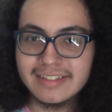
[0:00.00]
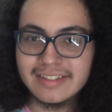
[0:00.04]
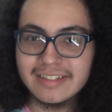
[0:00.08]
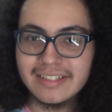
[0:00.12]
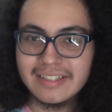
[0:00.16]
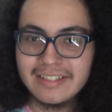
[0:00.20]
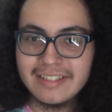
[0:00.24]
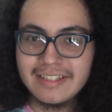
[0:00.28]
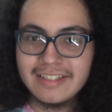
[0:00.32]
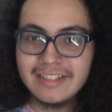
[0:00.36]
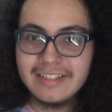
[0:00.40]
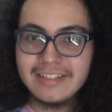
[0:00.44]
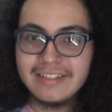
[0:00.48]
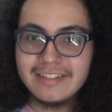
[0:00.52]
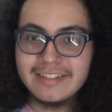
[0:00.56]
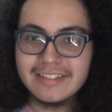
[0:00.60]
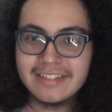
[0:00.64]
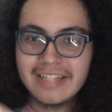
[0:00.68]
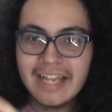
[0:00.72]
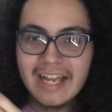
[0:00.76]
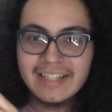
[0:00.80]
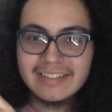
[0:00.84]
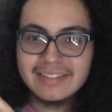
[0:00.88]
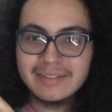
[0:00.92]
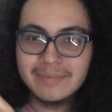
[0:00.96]
he just
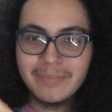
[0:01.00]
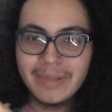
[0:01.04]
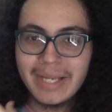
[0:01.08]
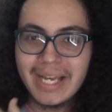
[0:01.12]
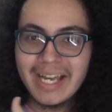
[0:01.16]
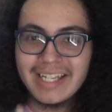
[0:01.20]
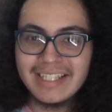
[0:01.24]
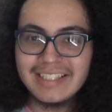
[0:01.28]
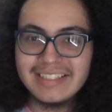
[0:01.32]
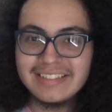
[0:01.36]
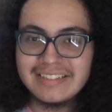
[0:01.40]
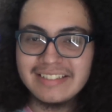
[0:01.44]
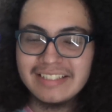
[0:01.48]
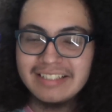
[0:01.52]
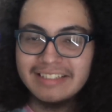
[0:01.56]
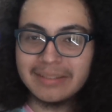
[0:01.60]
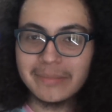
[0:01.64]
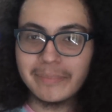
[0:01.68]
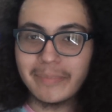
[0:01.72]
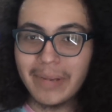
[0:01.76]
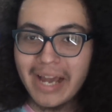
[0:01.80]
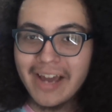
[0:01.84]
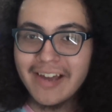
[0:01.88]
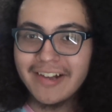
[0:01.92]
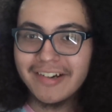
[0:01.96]
has a bat, he's a
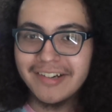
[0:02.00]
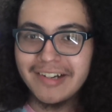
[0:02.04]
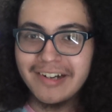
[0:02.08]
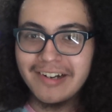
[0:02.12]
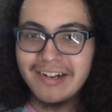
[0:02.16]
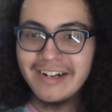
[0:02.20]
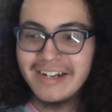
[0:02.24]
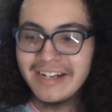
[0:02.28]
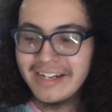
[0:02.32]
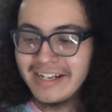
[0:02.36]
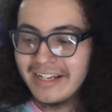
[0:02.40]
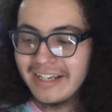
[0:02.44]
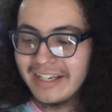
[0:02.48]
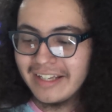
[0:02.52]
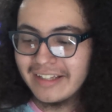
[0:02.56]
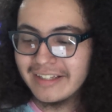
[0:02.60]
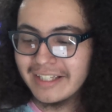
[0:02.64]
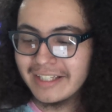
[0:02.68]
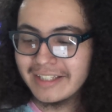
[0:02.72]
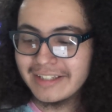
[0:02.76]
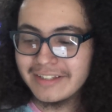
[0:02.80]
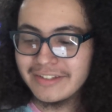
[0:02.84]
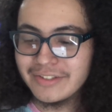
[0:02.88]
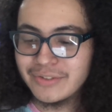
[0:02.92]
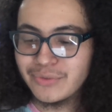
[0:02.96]
batter, and
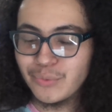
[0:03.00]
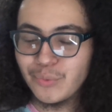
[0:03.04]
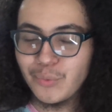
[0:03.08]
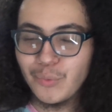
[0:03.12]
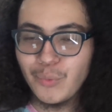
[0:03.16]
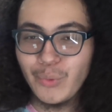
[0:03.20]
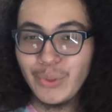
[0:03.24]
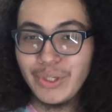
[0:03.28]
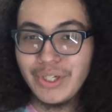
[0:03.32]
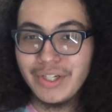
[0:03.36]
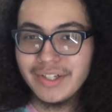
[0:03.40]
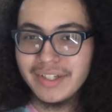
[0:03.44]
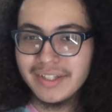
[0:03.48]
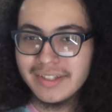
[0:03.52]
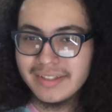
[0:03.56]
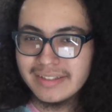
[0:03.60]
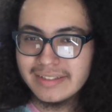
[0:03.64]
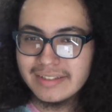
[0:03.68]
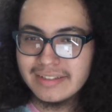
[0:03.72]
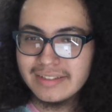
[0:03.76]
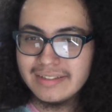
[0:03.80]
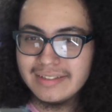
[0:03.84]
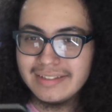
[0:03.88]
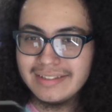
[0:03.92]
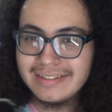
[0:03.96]
like this
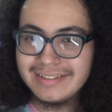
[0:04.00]
weird,